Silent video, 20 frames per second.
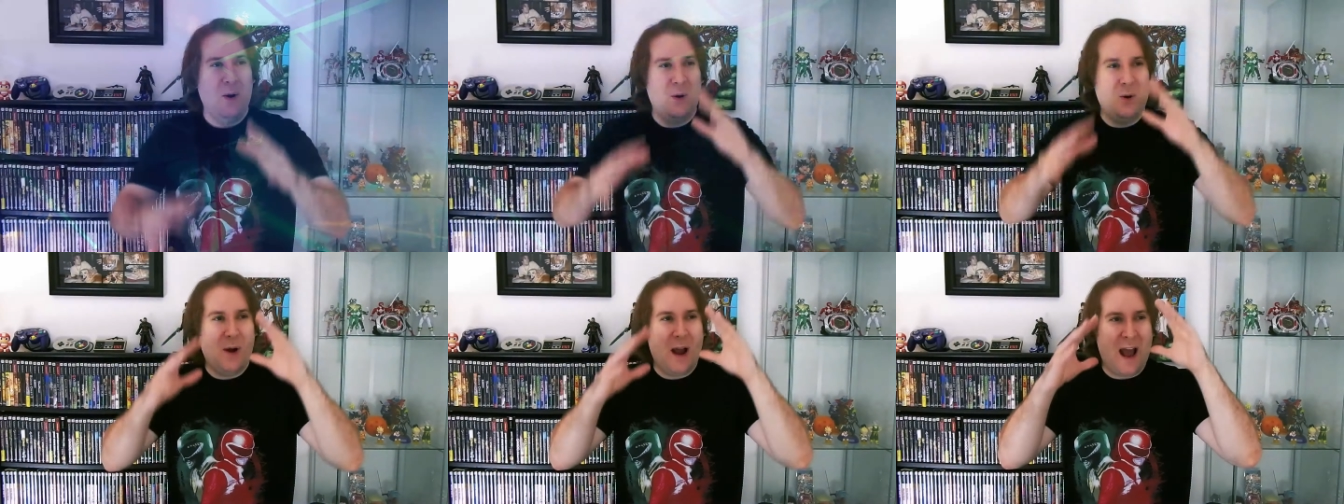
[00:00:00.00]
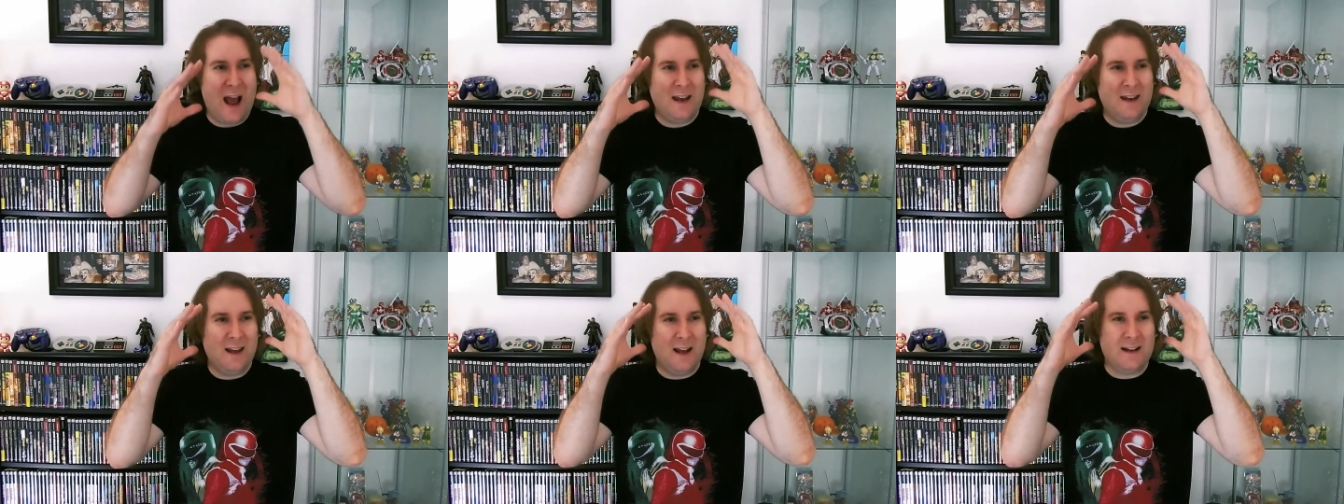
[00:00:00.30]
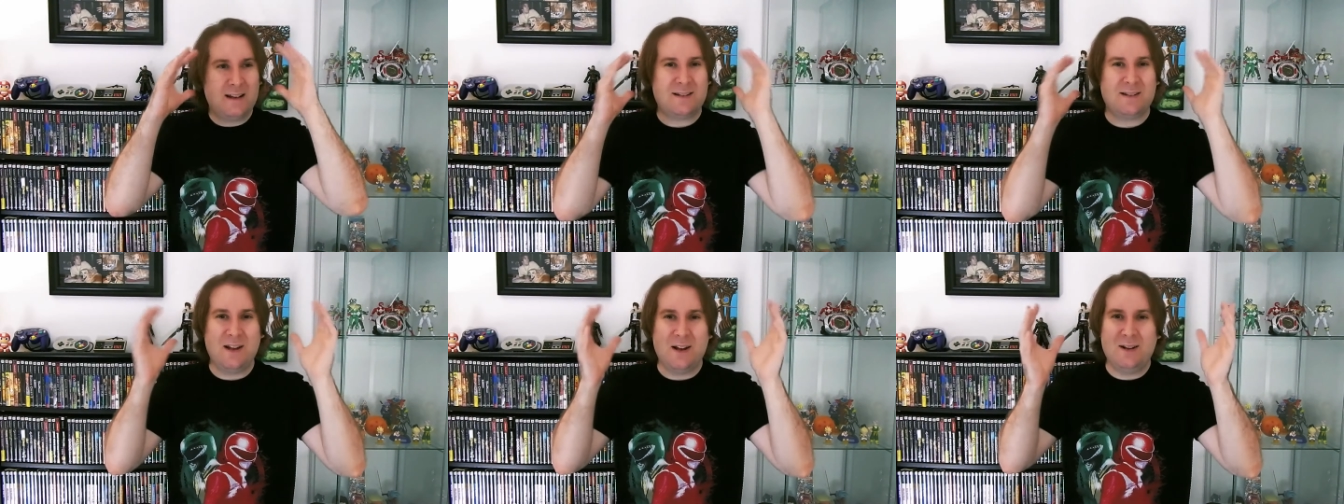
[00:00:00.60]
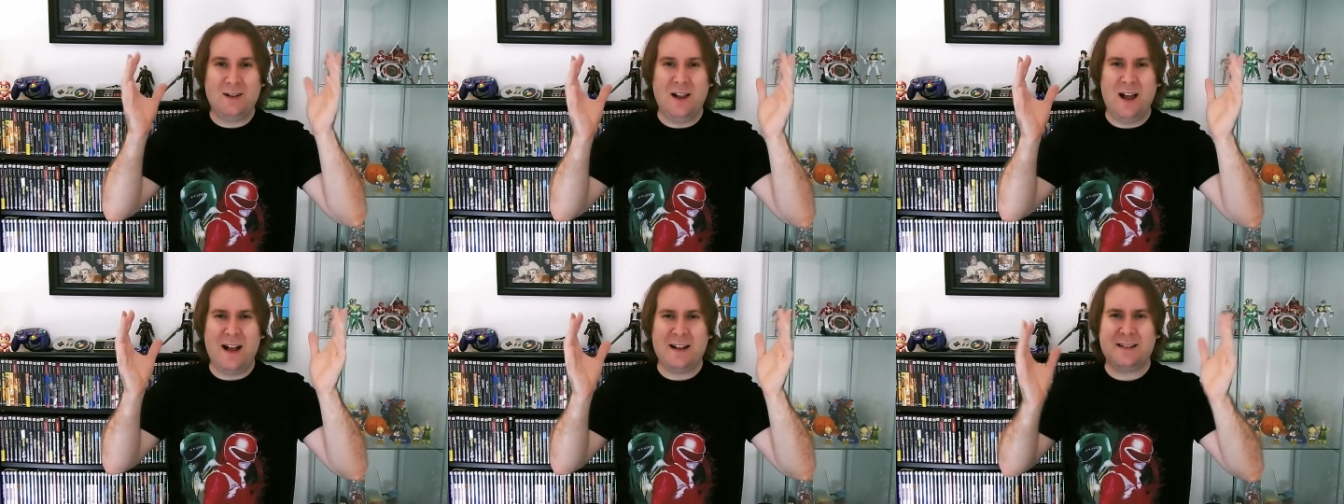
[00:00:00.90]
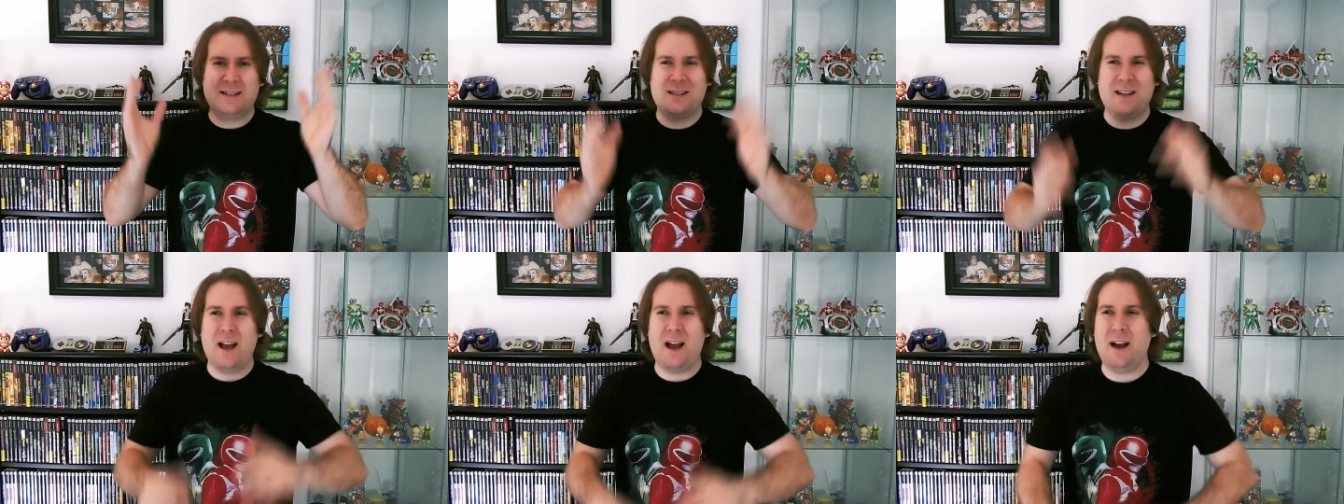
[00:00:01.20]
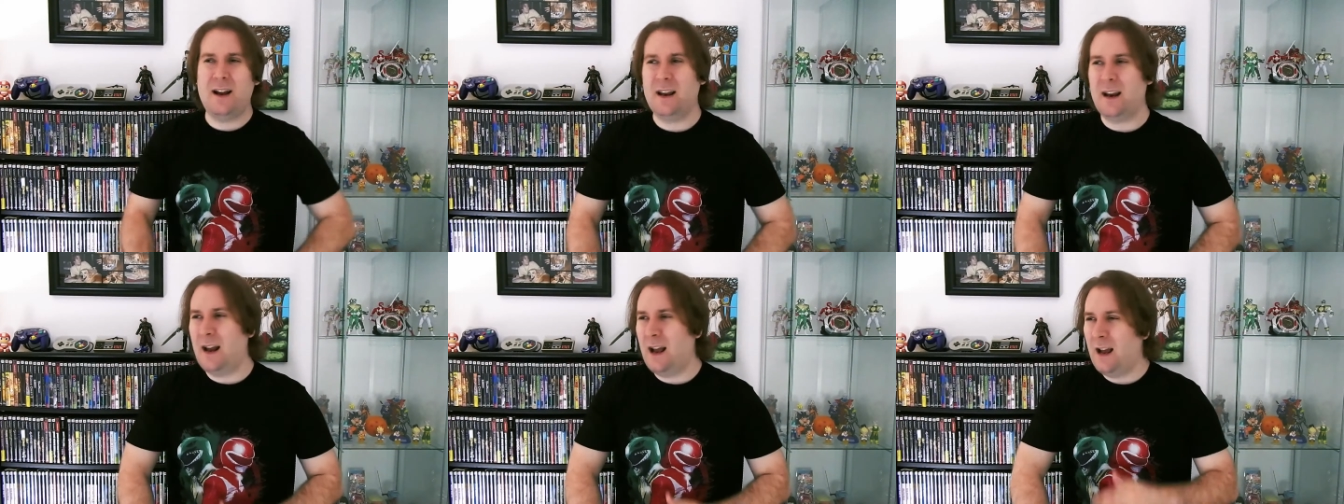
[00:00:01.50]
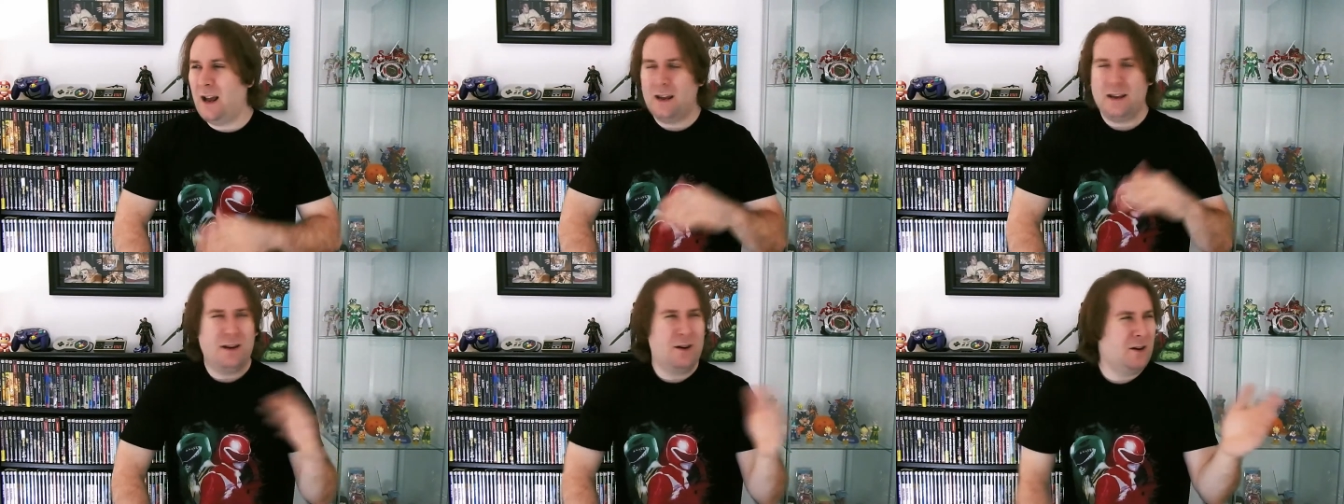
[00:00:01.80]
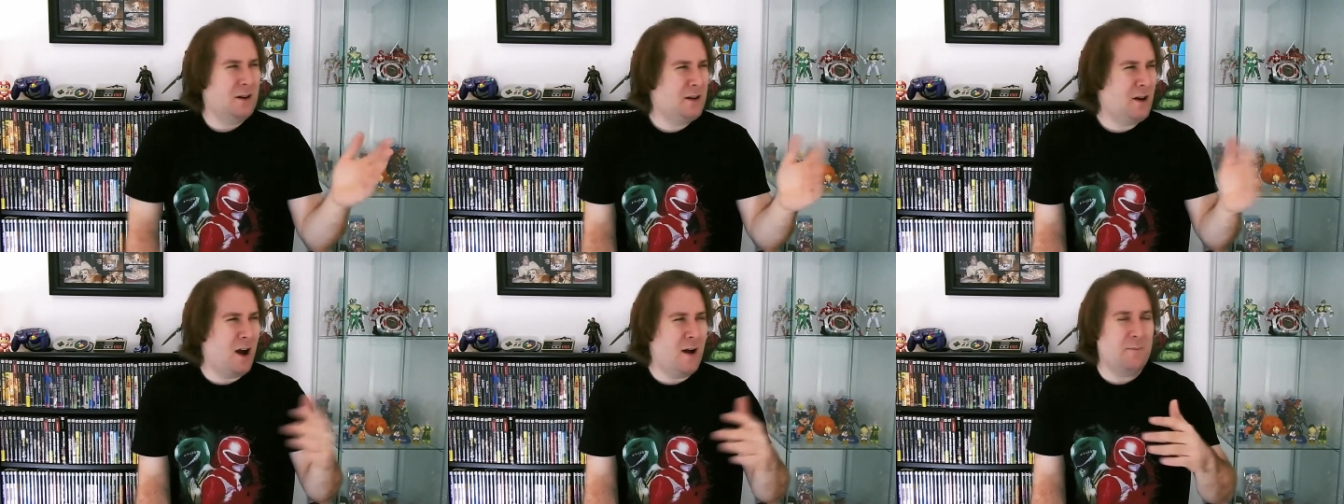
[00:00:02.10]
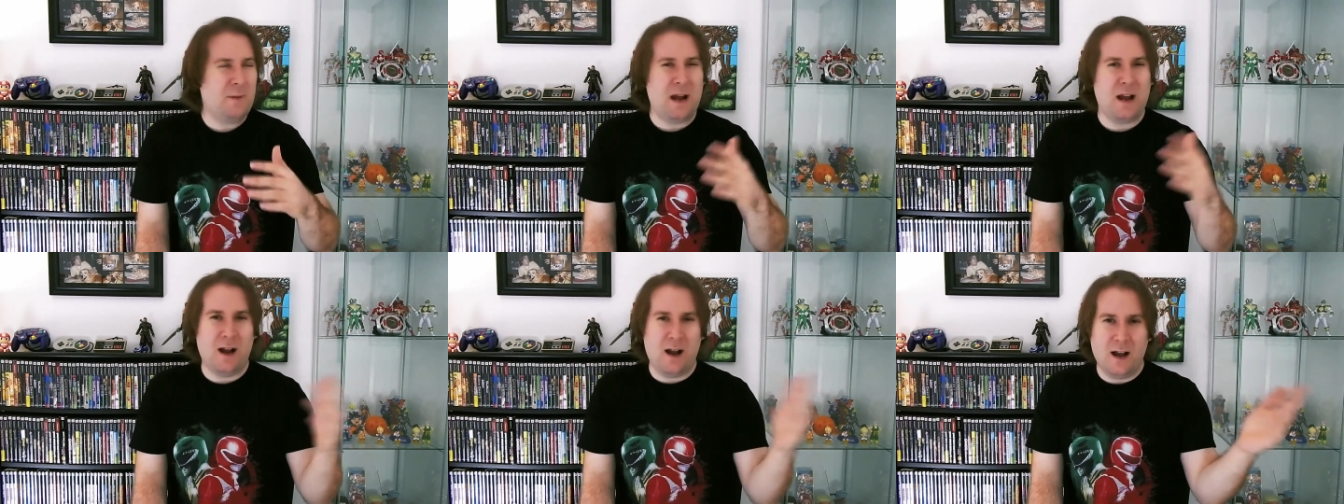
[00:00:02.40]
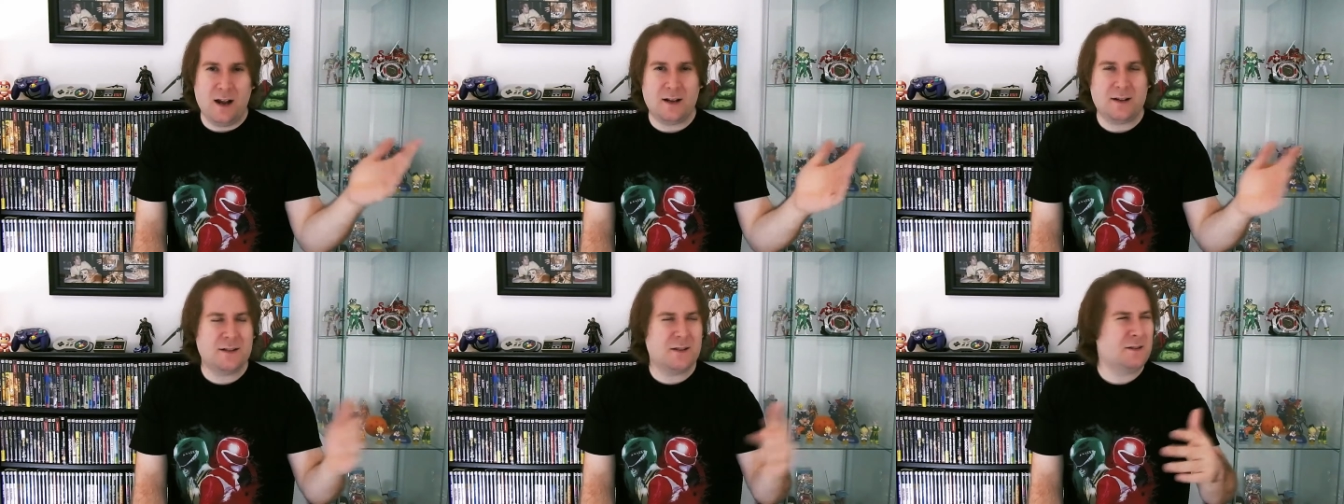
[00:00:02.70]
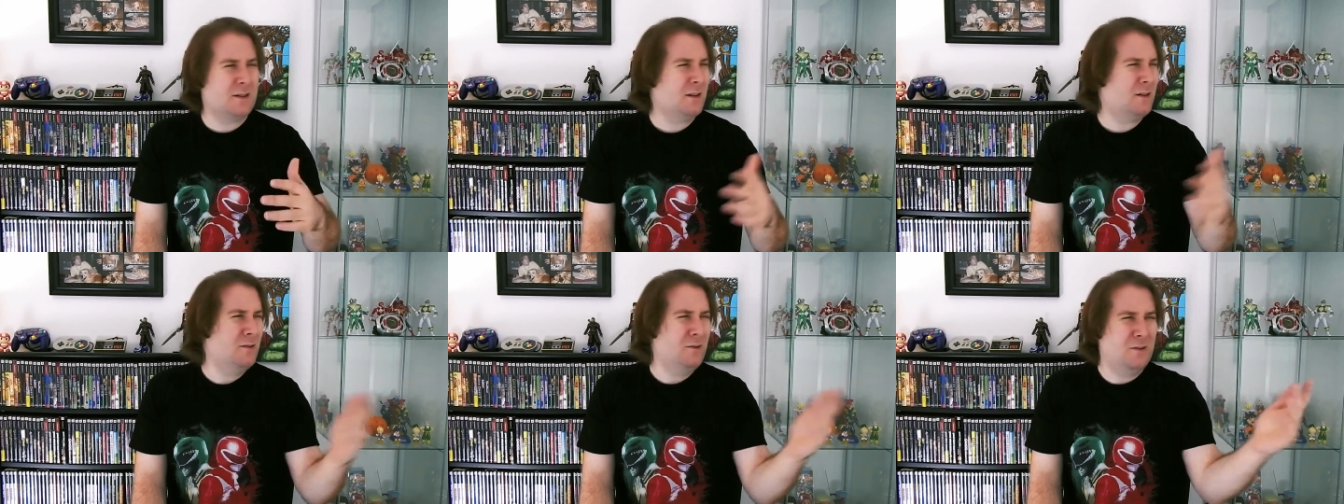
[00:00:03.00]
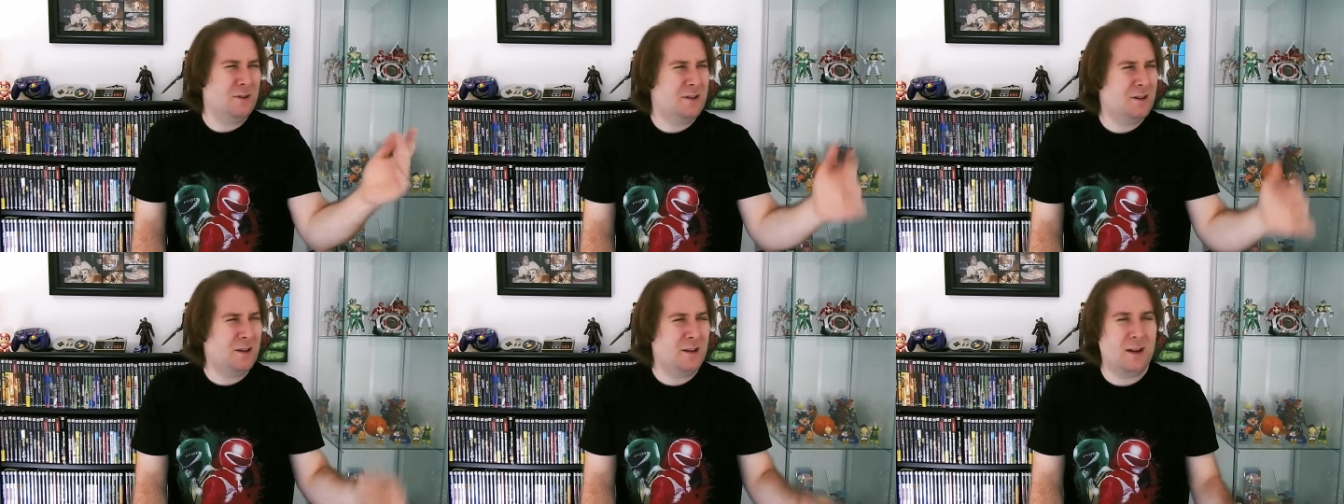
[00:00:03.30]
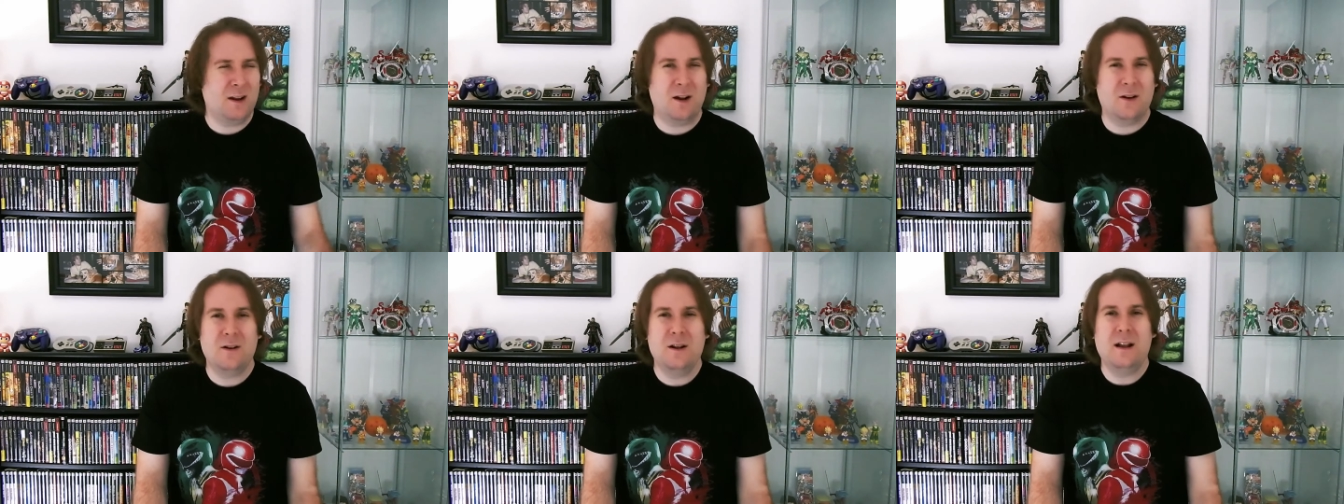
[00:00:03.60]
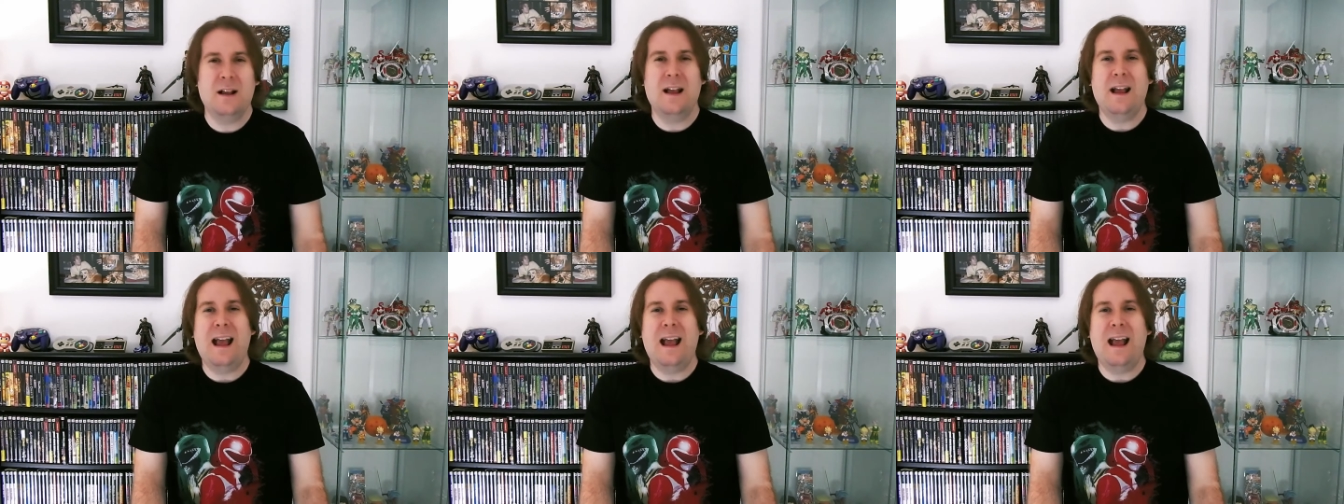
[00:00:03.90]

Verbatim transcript: who had like sunglasses on, and I, you know, he caught my eye because I was like, who is it, you know,